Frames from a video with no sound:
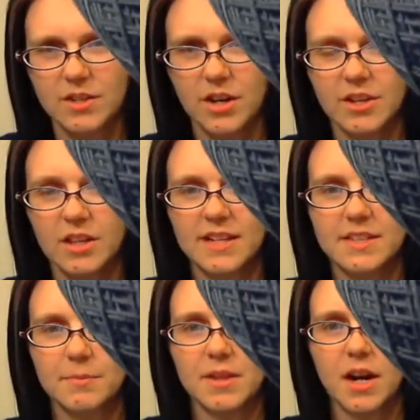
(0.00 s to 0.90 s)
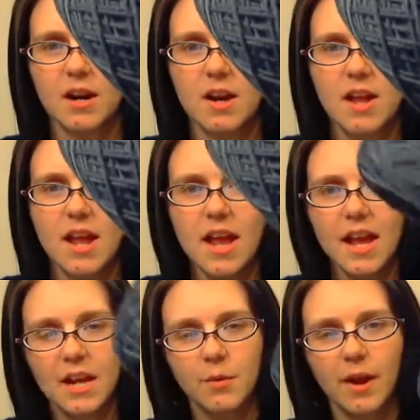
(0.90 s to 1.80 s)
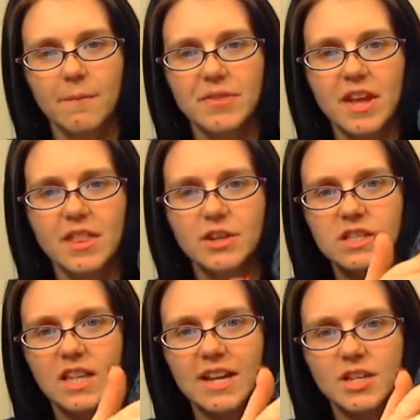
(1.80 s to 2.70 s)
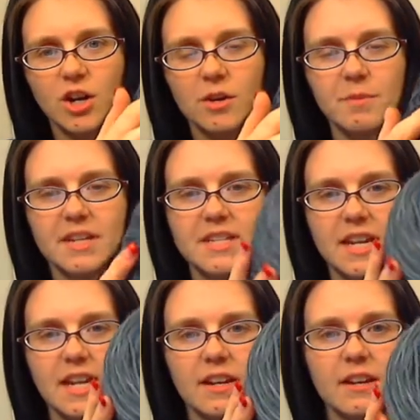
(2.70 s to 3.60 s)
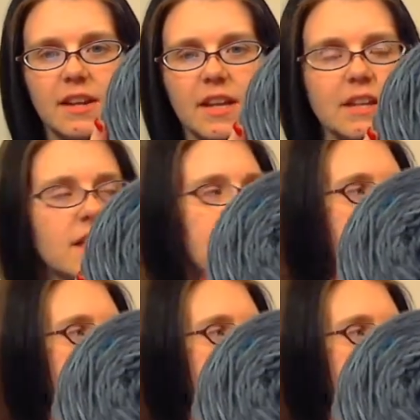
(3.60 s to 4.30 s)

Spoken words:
Sorry, the light's up there. Anyway, there's light and dark mixed in. Eli,